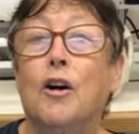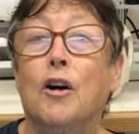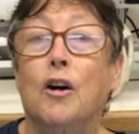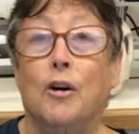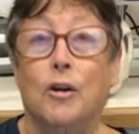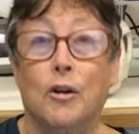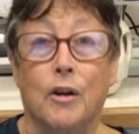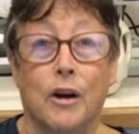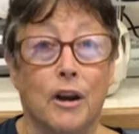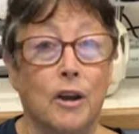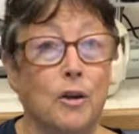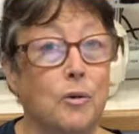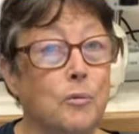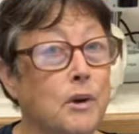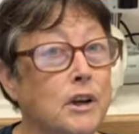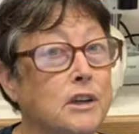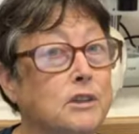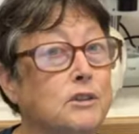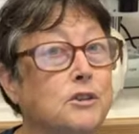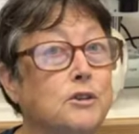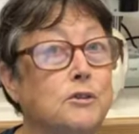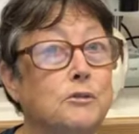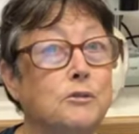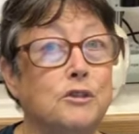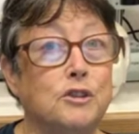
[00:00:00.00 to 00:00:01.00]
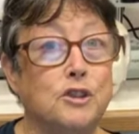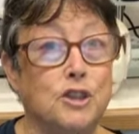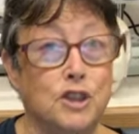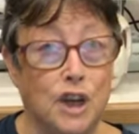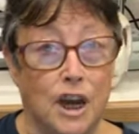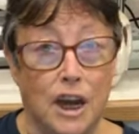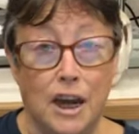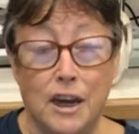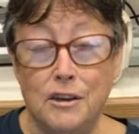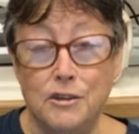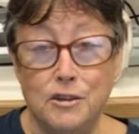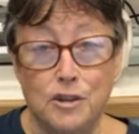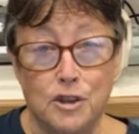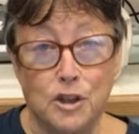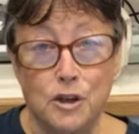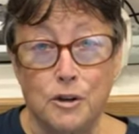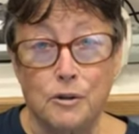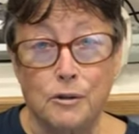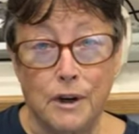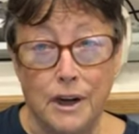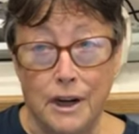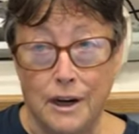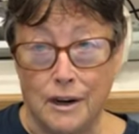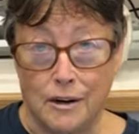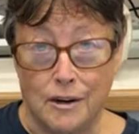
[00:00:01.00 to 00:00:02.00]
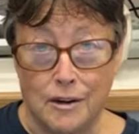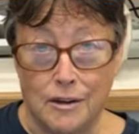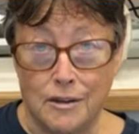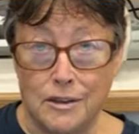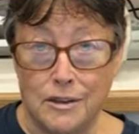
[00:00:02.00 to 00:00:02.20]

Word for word: or you want to change careers,